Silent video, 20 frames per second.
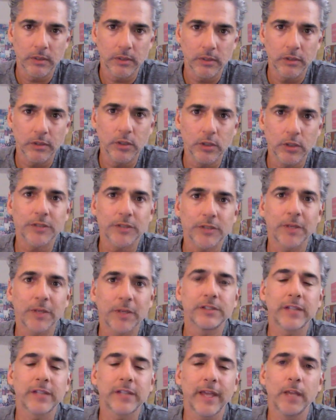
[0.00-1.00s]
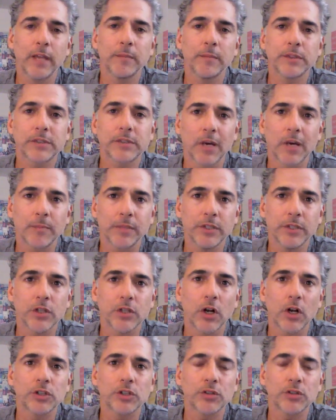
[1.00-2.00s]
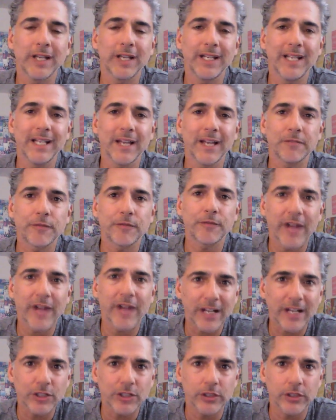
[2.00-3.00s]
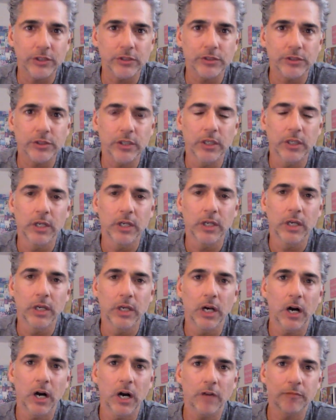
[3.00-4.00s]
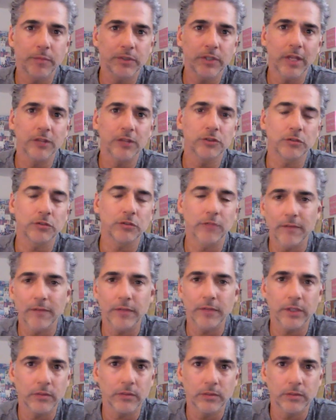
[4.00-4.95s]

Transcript: US-based cannabis companies are trading at fractions of potential revenue.